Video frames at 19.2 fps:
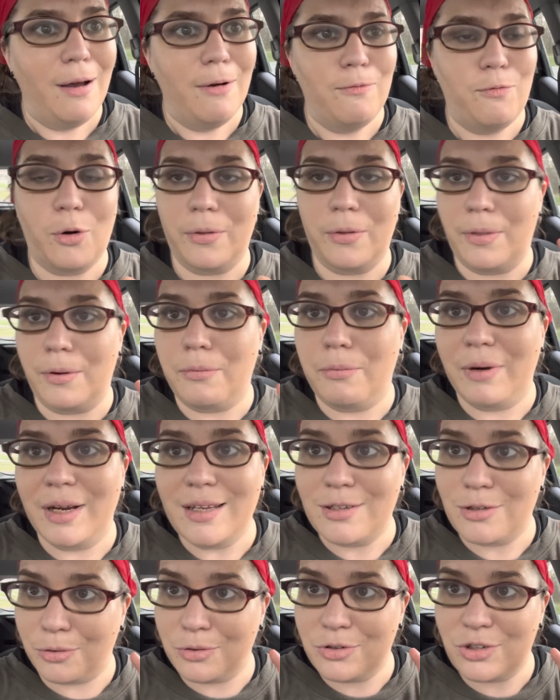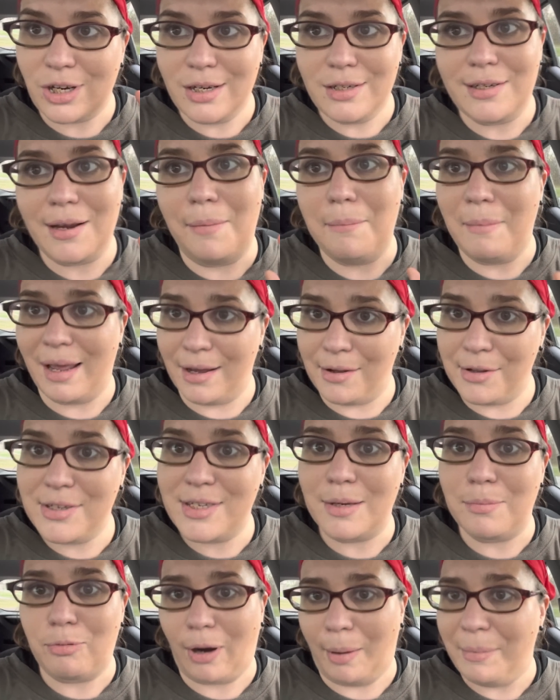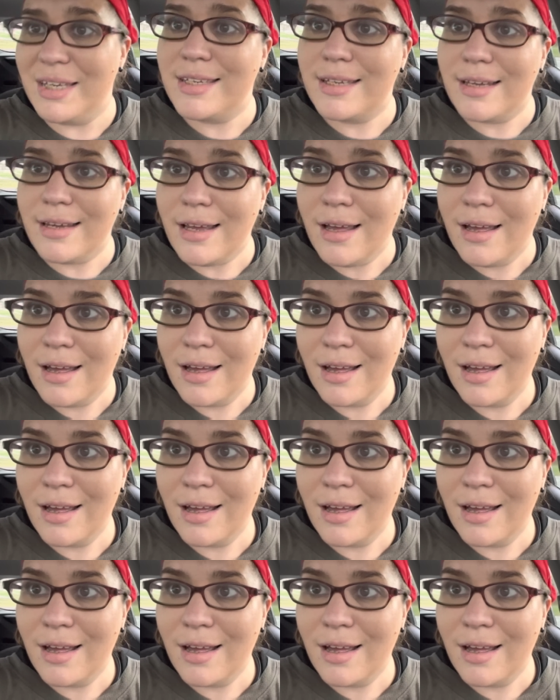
for the Research into Male Supremacy.